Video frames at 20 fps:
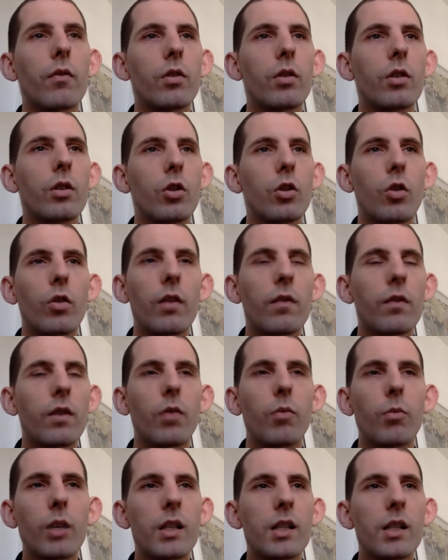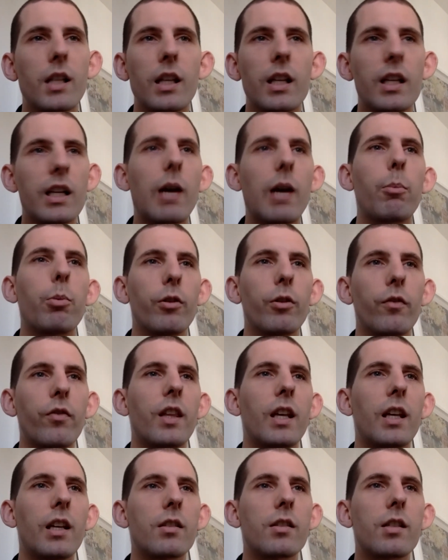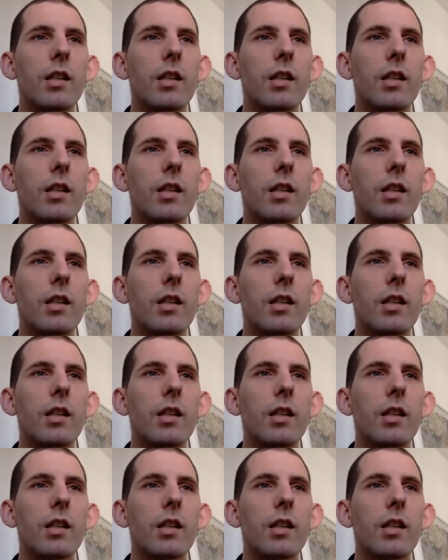they've done basically a couple of things.